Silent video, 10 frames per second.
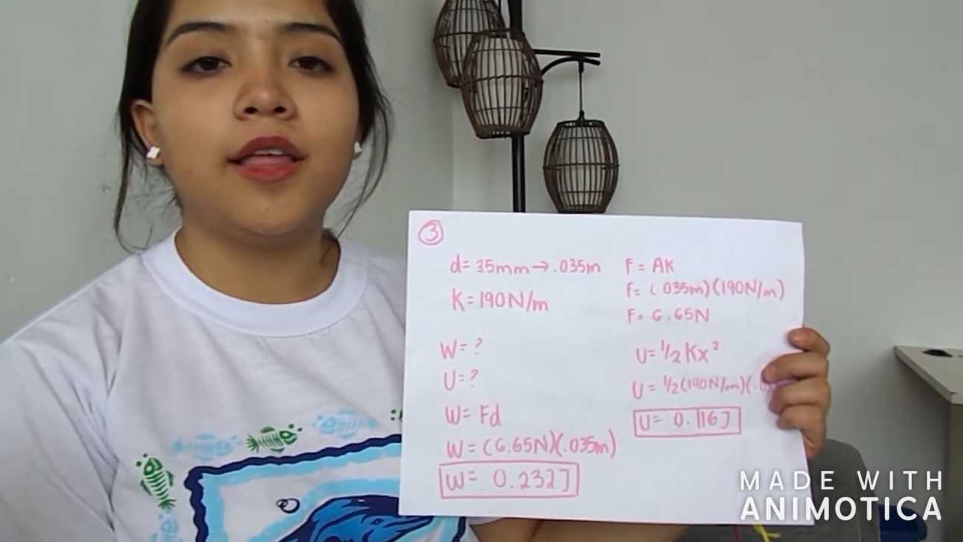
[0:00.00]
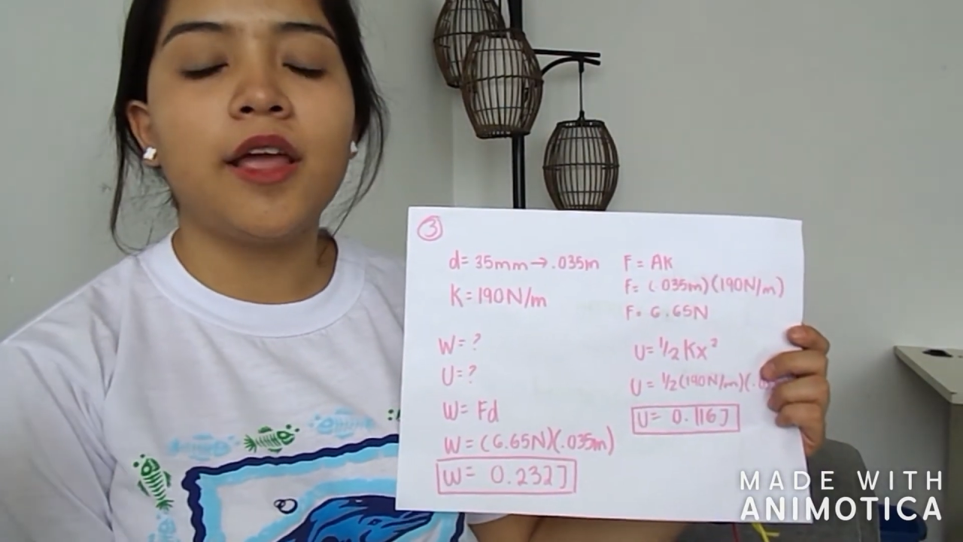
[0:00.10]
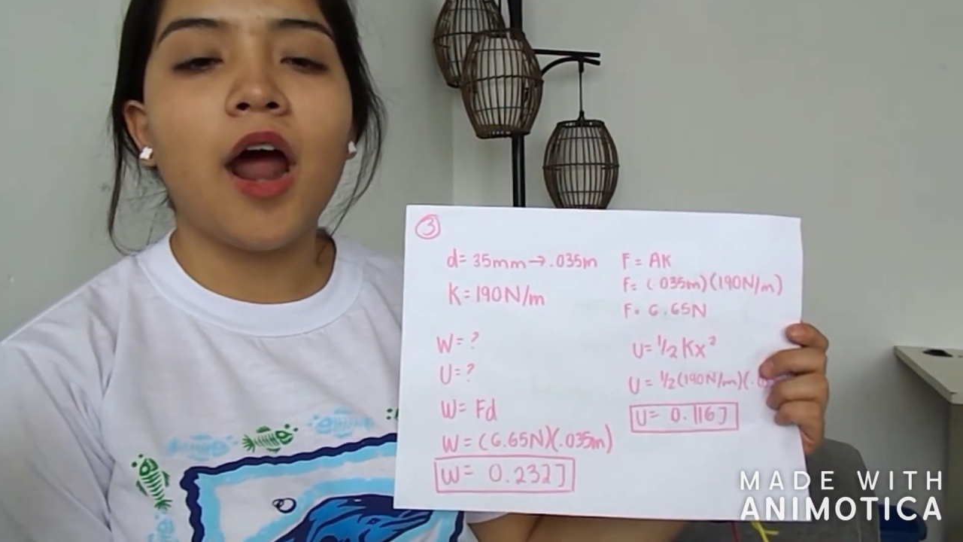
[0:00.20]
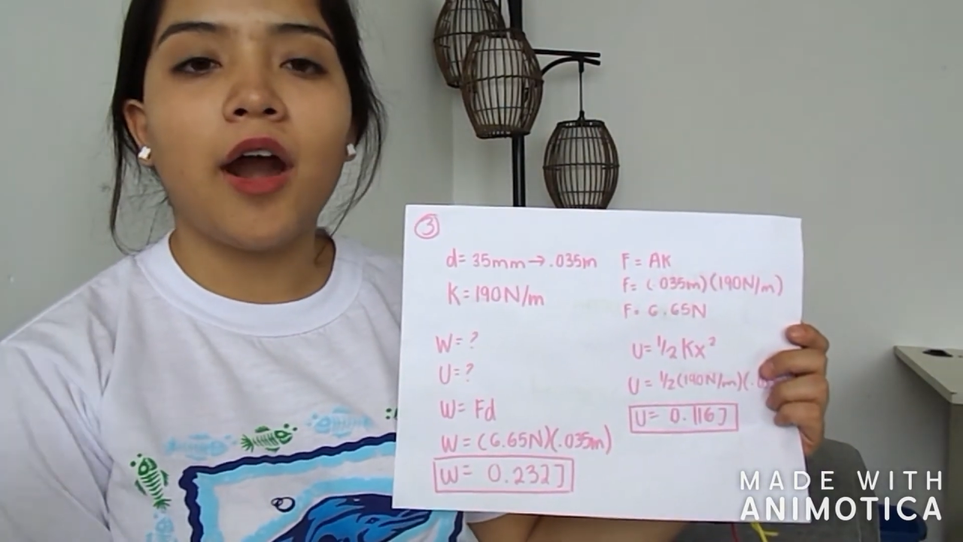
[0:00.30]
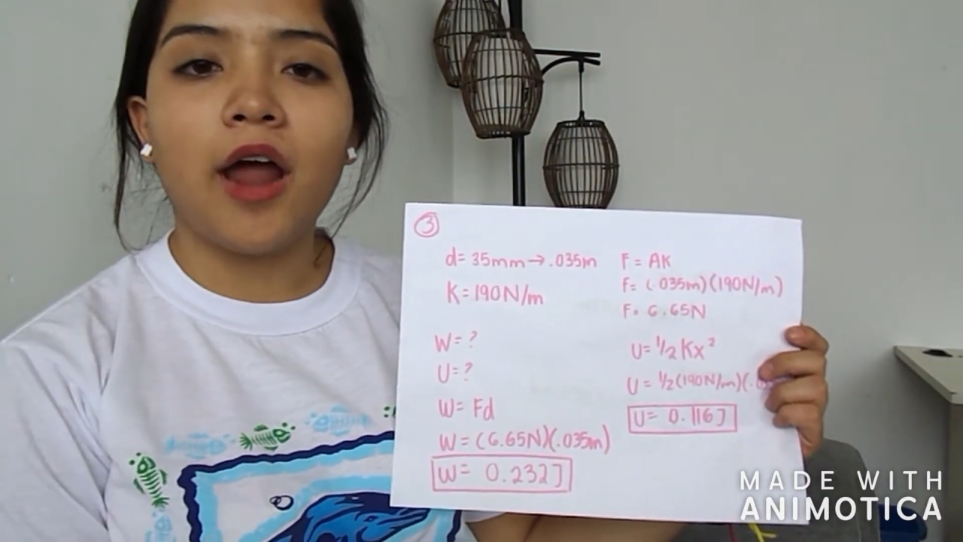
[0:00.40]

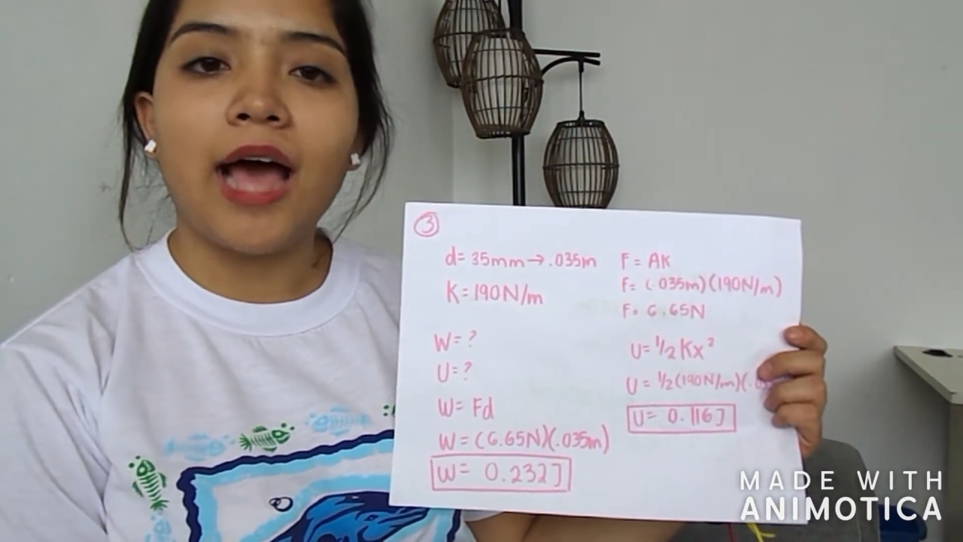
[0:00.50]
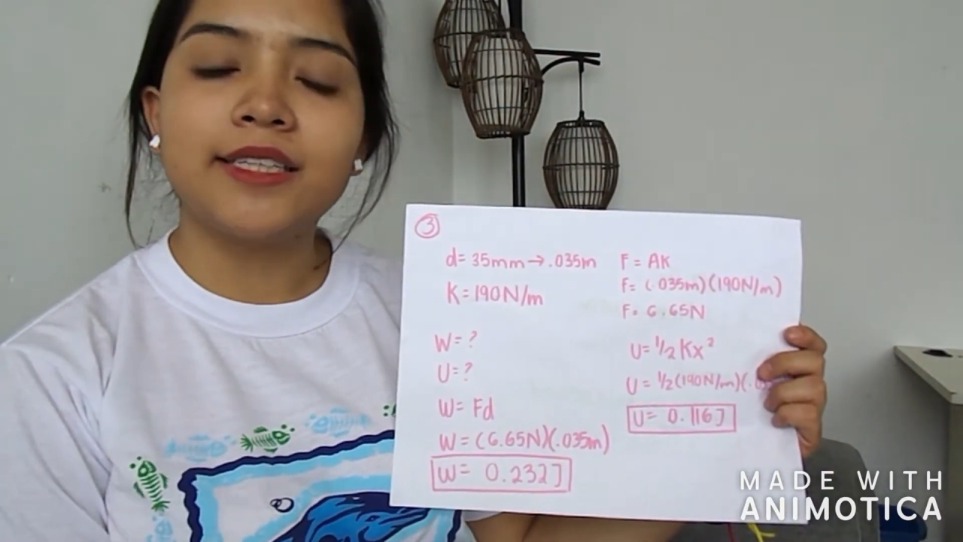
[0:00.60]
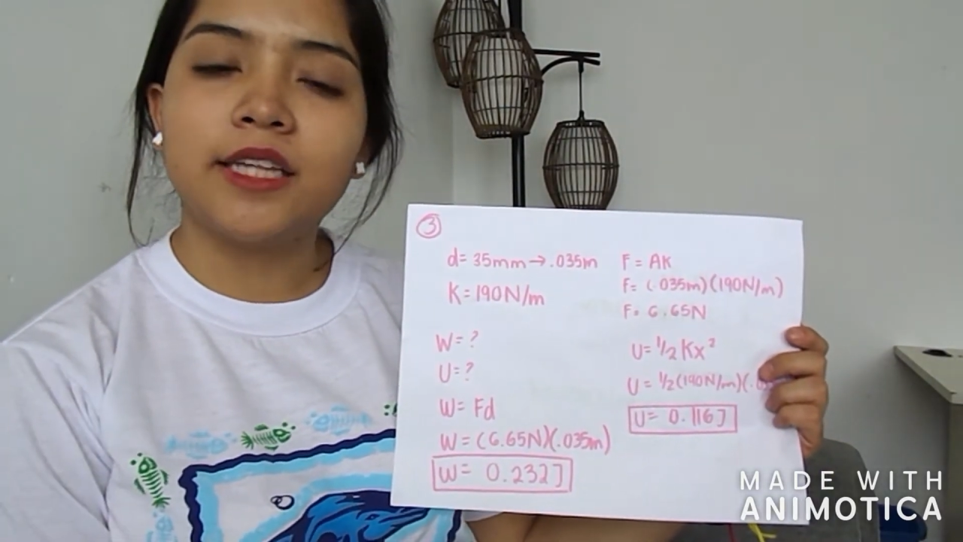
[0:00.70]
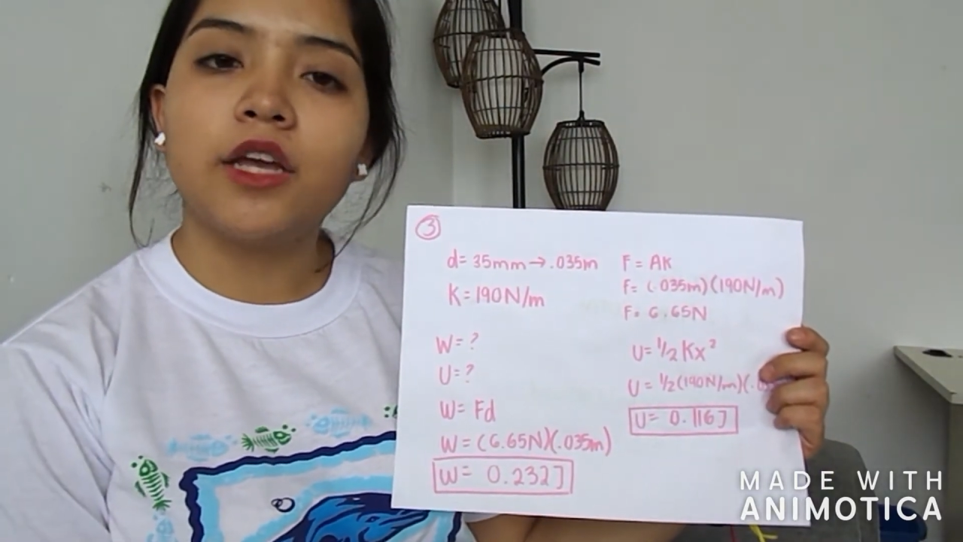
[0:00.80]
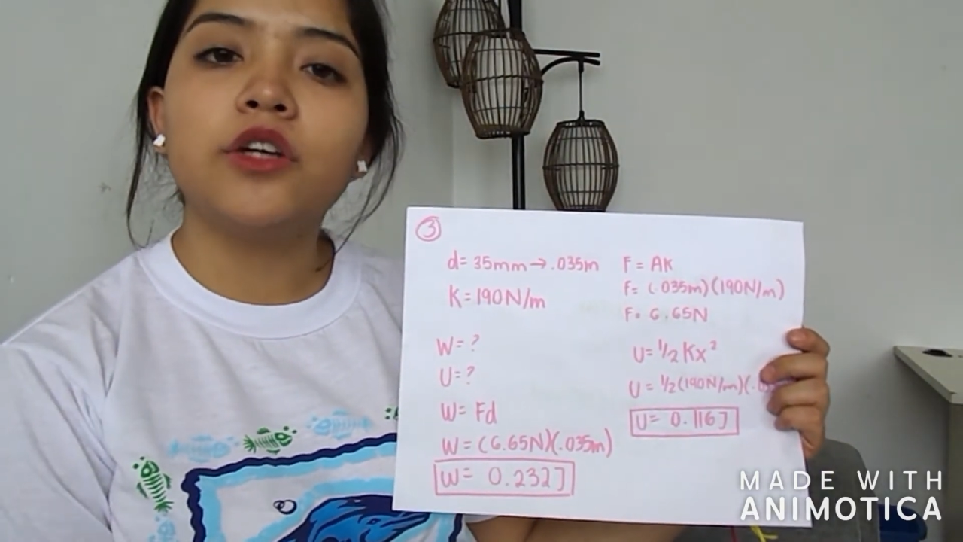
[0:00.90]
they are
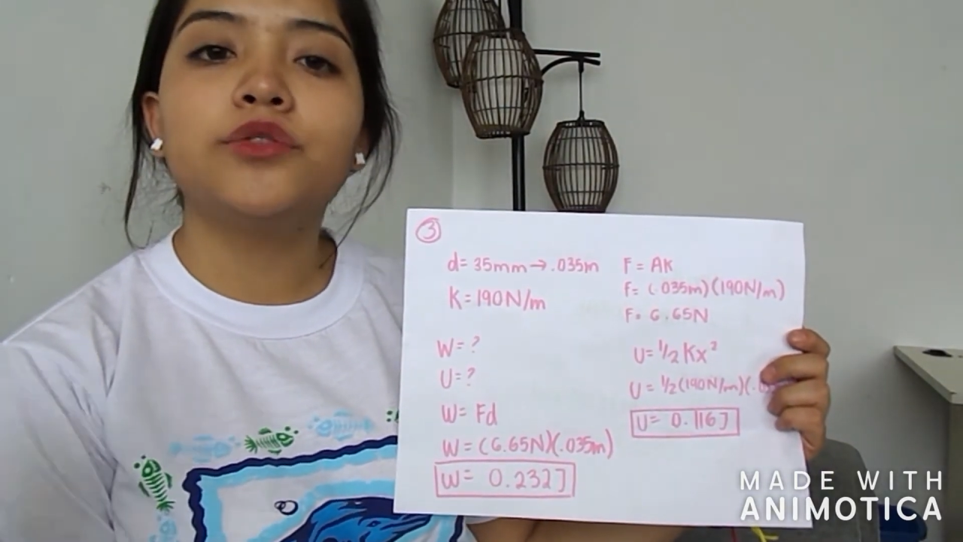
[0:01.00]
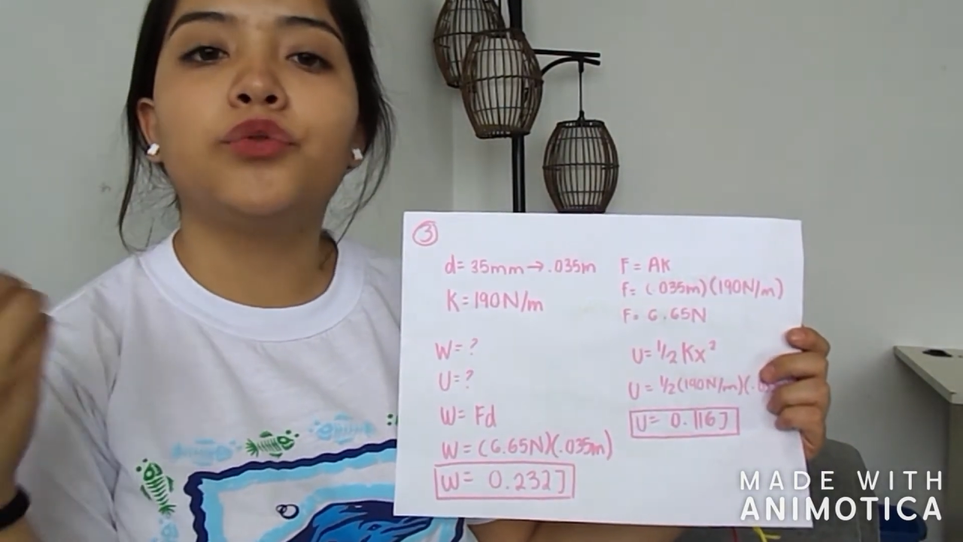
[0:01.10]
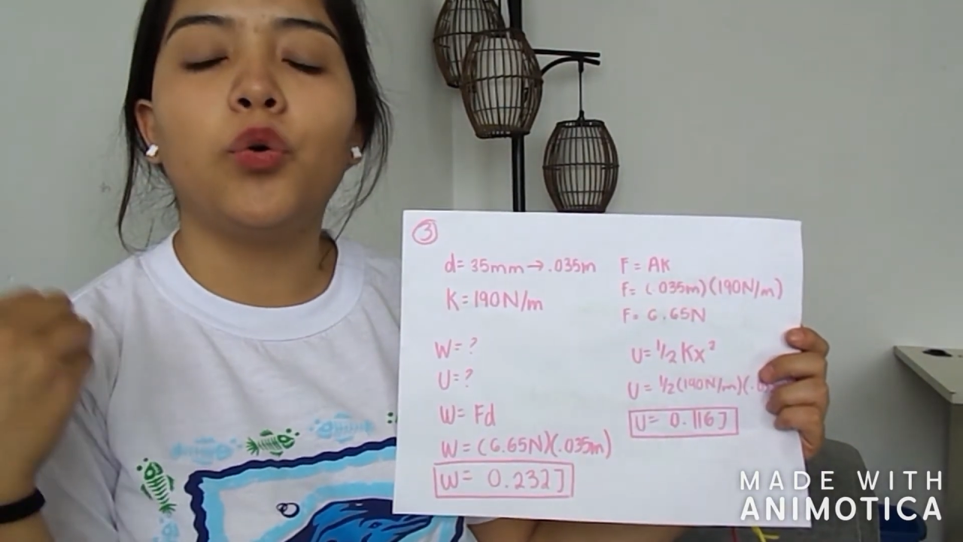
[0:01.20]
asking us